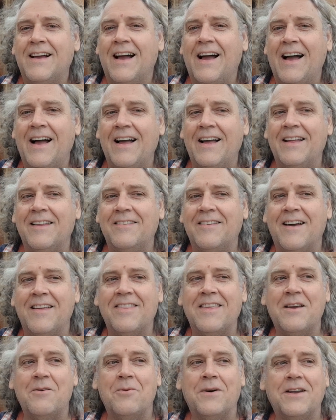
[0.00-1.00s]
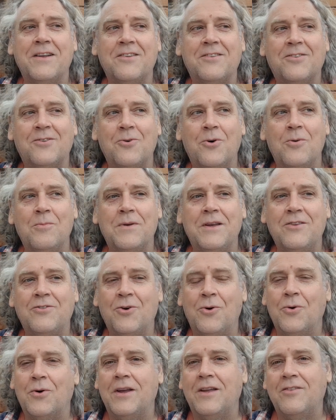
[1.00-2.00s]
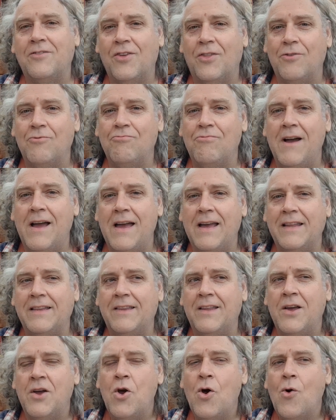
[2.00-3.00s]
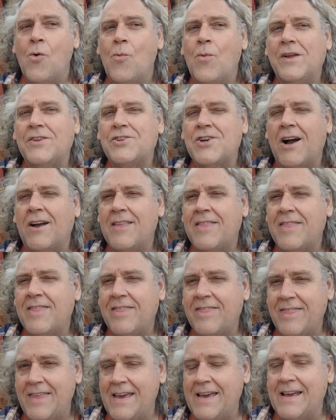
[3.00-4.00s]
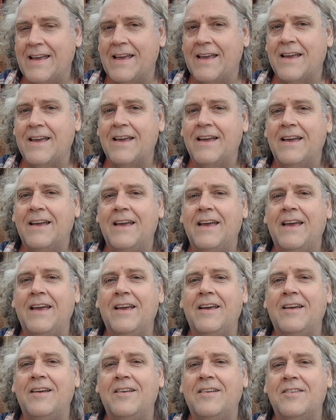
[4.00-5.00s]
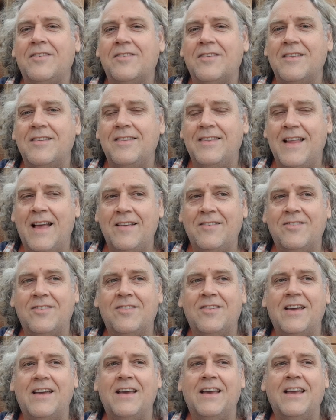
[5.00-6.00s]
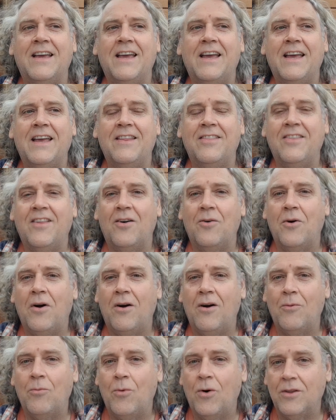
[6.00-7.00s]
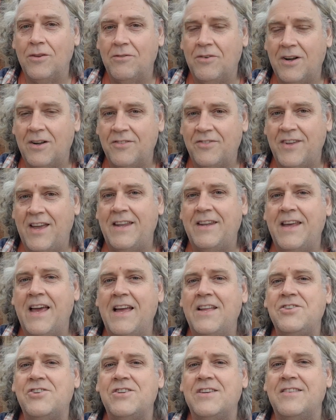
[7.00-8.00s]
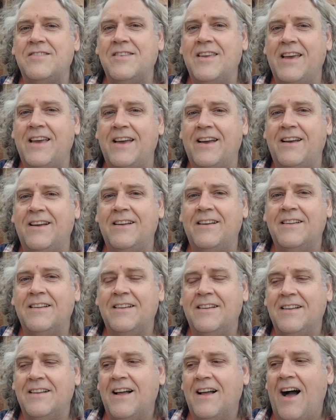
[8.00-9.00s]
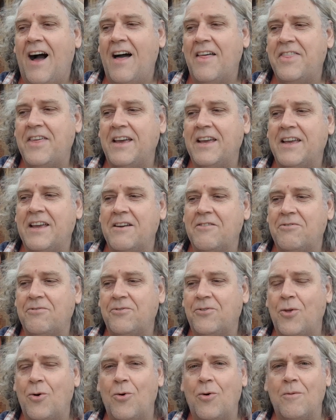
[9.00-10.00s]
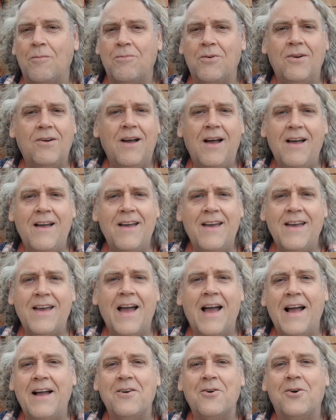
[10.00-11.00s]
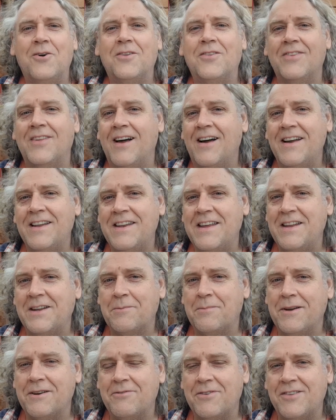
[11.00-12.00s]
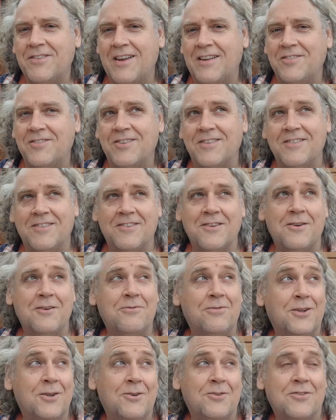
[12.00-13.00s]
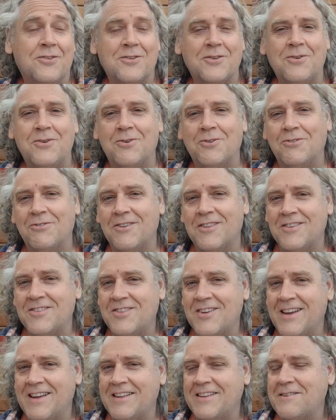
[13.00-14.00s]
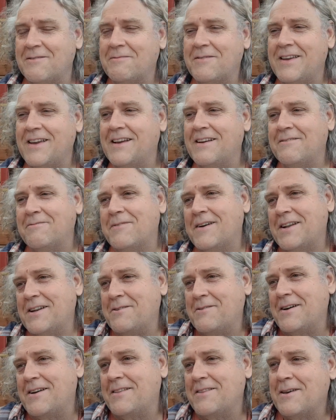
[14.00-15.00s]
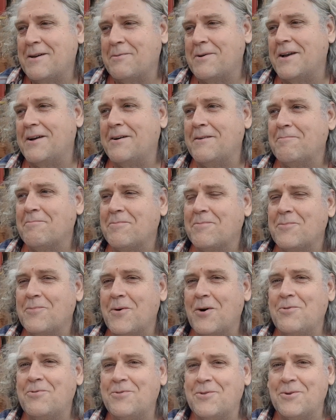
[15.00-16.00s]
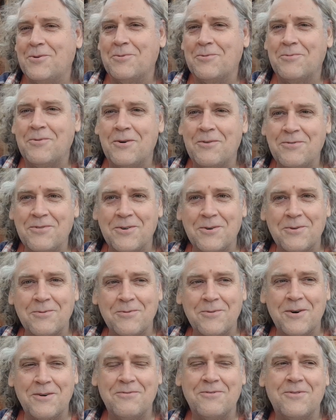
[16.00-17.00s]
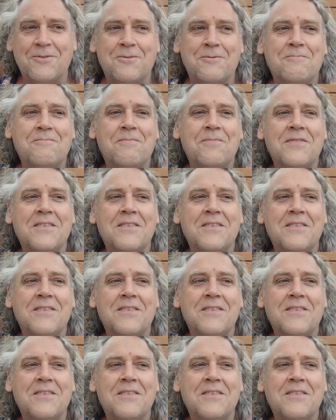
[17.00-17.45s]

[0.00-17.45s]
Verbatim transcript: And I think when it saw me talking to the wren, which I think is nesting in one of our dead hedges here, I think it thought, hey, hang on, I need a bit of attention. So it flew to the corner of the shed. Yeah, anyway, there we are. Waffle, waffle, waffle.